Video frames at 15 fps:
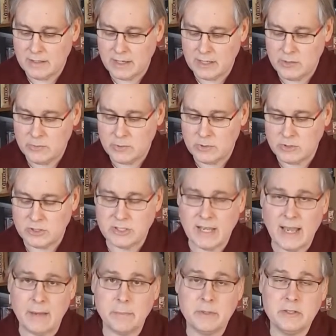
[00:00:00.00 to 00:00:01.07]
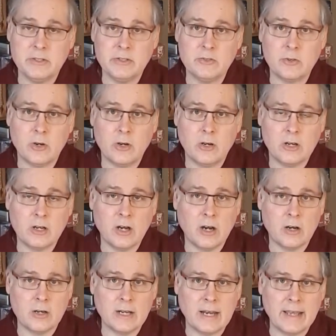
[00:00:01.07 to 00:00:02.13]
that you will just happen to draw a
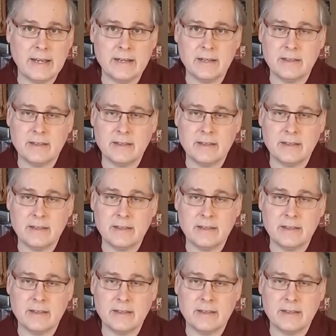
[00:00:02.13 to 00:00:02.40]
card late